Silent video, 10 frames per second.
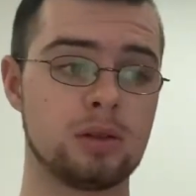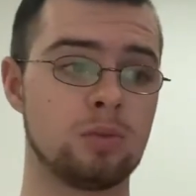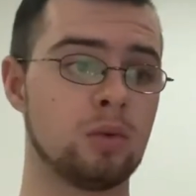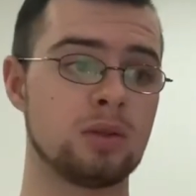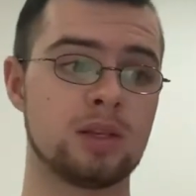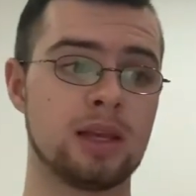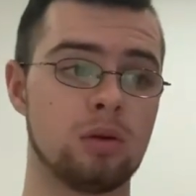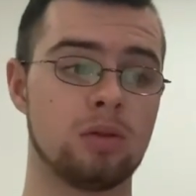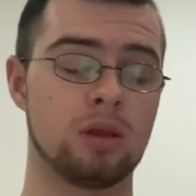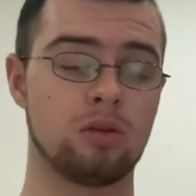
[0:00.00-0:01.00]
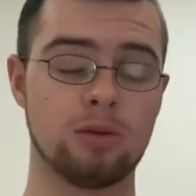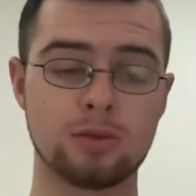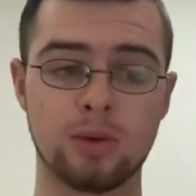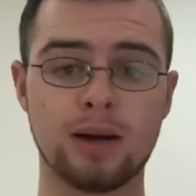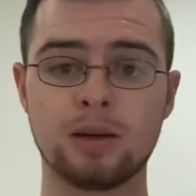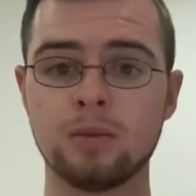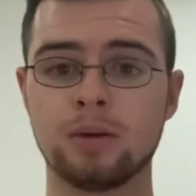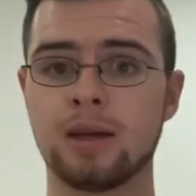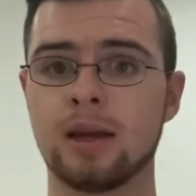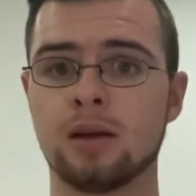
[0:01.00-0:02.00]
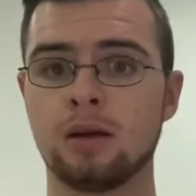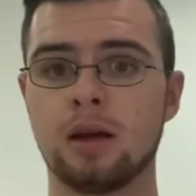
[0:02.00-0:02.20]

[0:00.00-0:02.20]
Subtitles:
and once again, the group's wide open again.